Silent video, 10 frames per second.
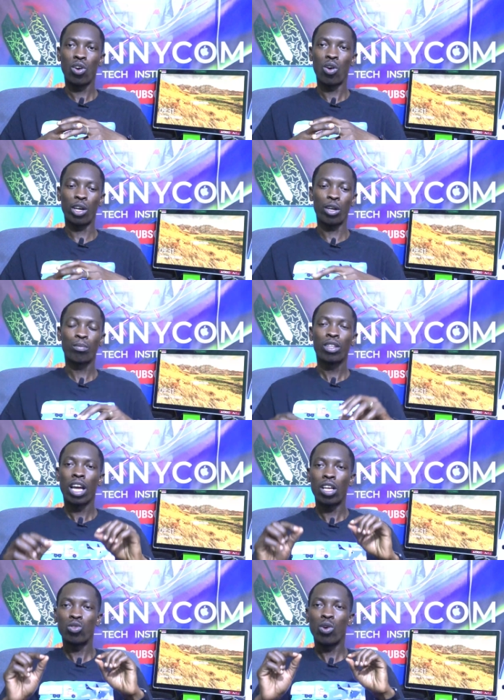Okay,
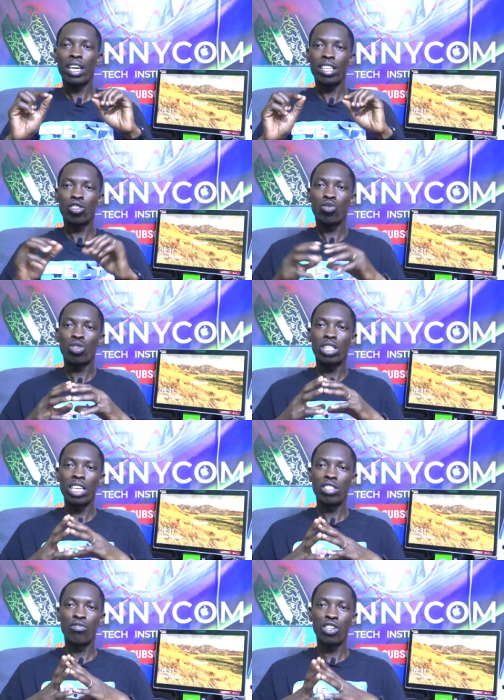and so in
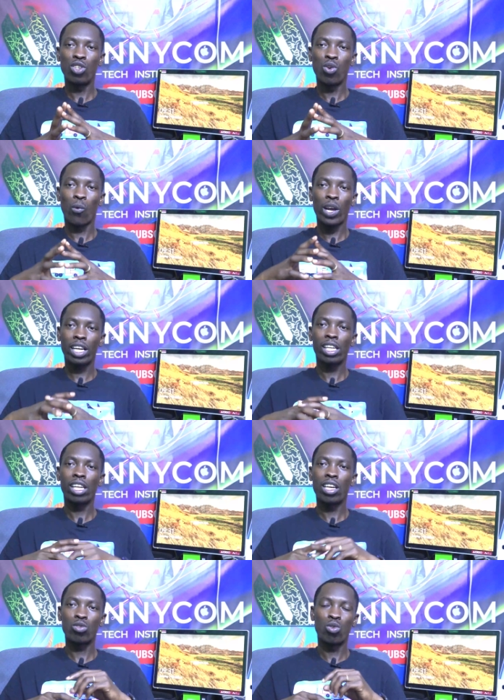today's video, quickly
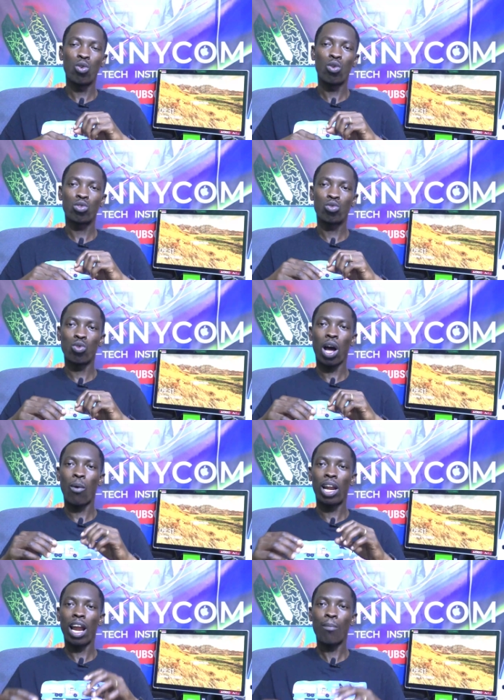let's go to
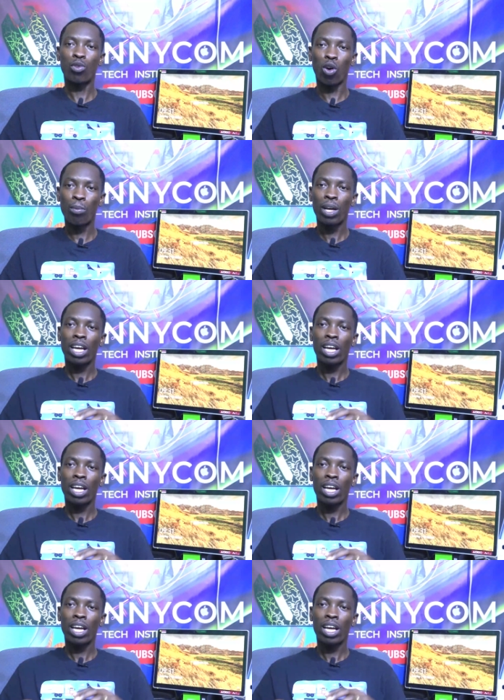our laptop